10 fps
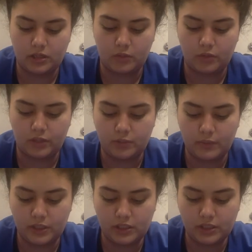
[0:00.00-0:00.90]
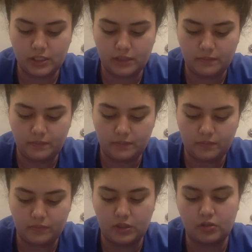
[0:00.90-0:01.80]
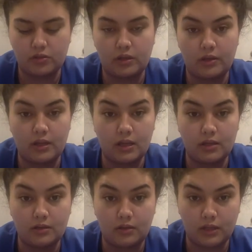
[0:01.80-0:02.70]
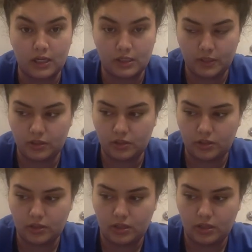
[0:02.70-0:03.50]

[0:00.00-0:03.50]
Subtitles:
I'm going to pinch the skin, make sure that all that is pinched.